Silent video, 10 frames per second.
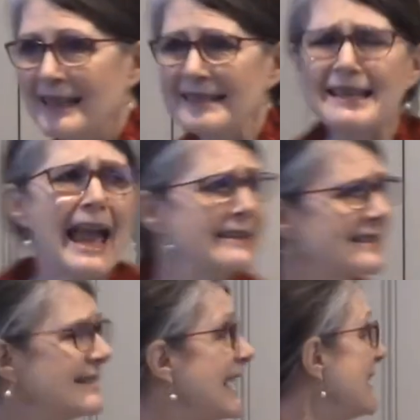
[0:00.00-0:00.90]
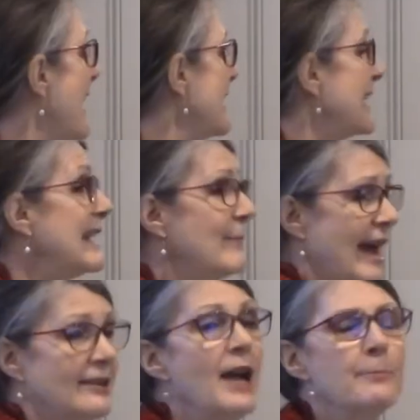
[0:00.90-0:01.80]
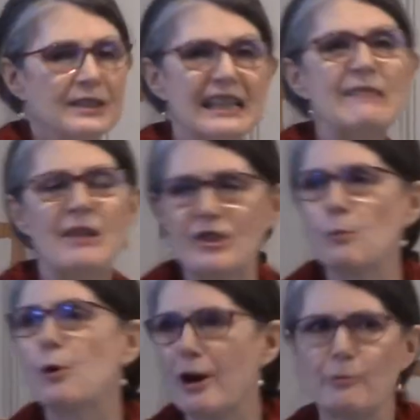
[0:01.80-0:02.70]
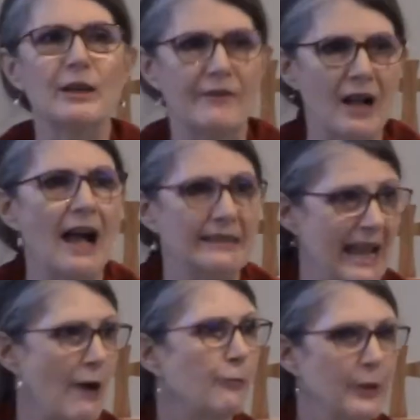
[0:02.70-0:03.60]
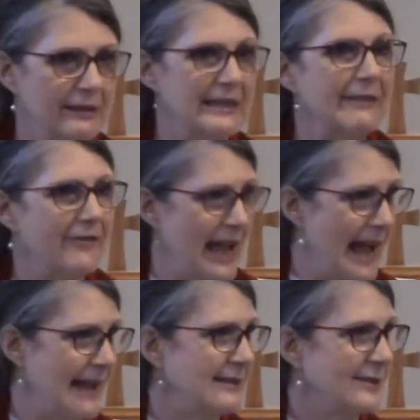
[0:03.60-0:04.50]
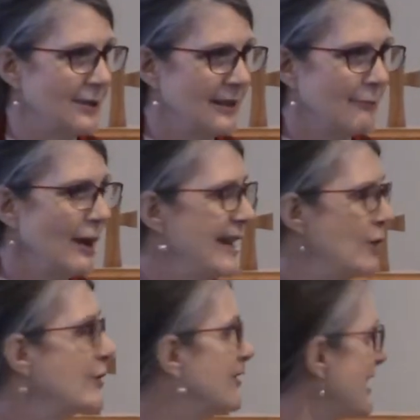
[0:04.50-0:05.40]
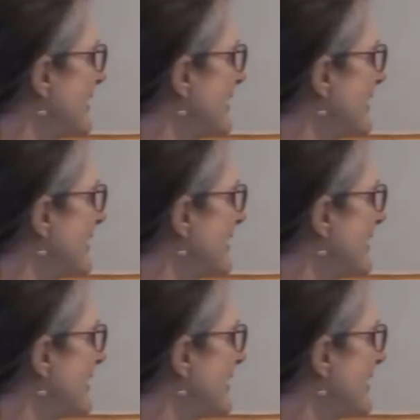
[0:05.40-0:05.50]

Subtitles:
texting and email, believe me, the word would have gotten out really fast, right? You can just